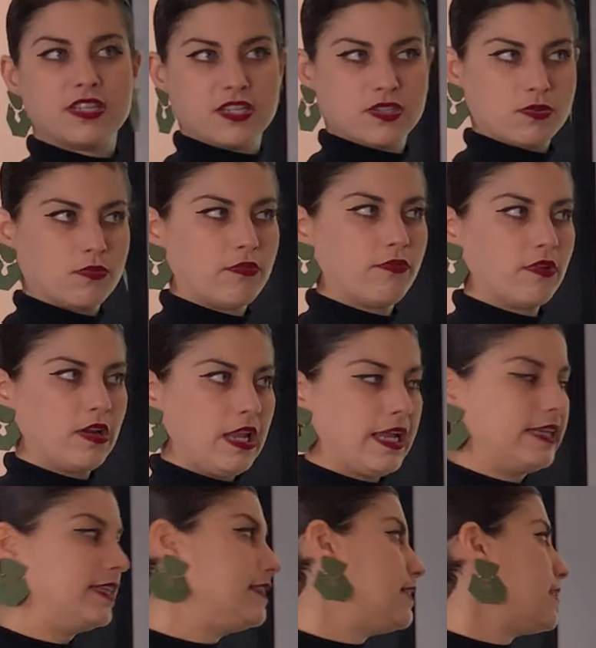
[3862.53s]
that's sort of
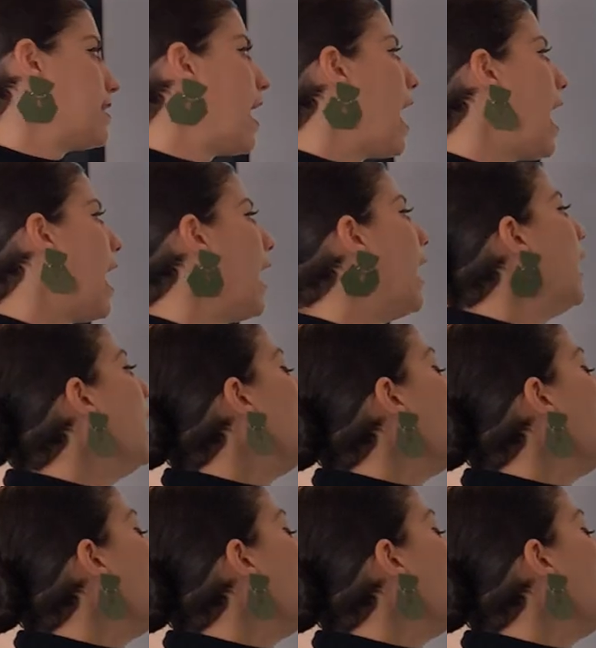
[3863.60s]
related to that.